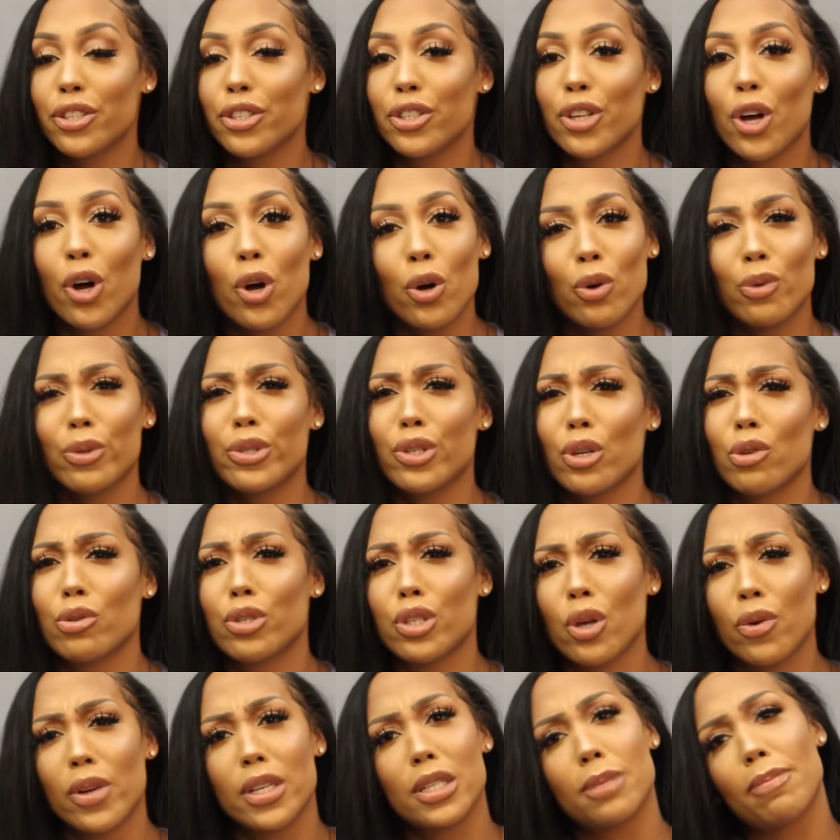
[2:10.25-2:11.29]
so
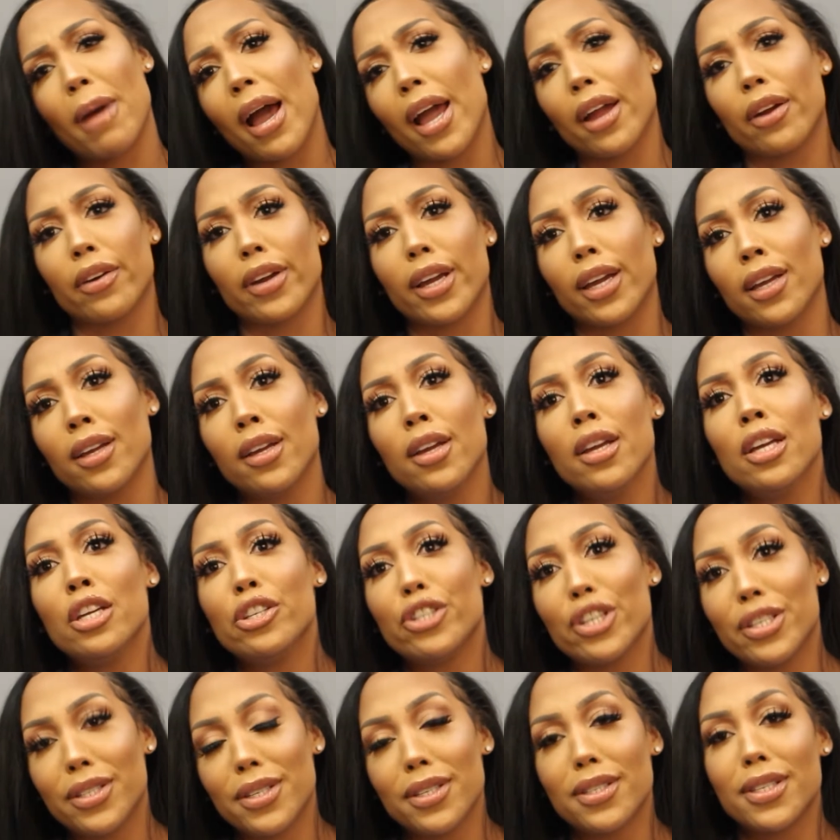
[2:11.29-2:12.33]
inspiring
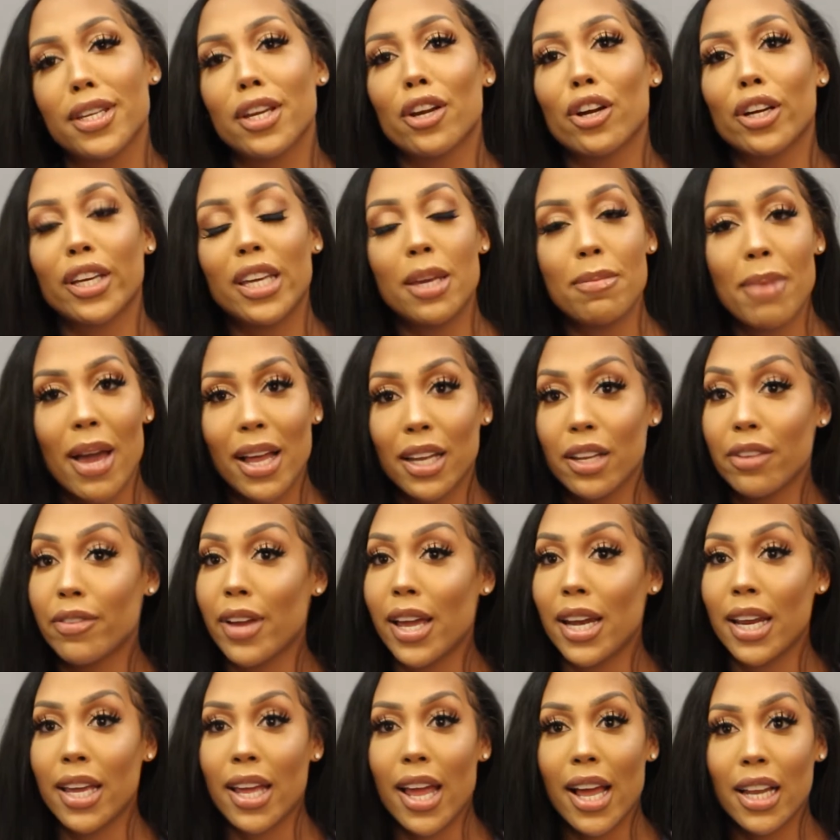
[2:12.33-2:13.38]
just to see her keep
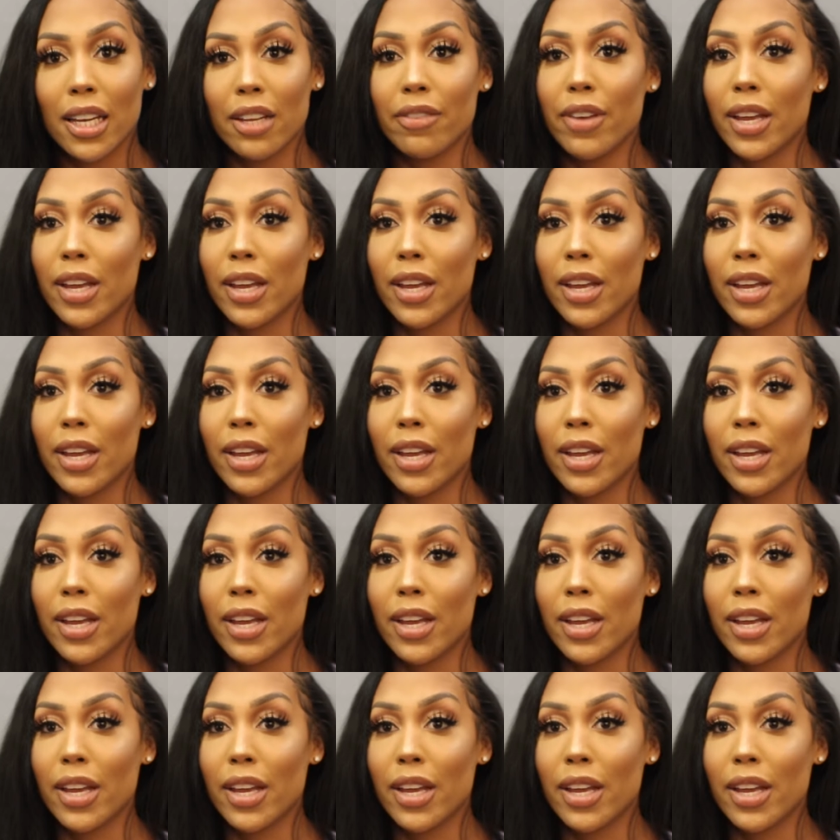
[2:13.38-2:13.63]
elevating. And I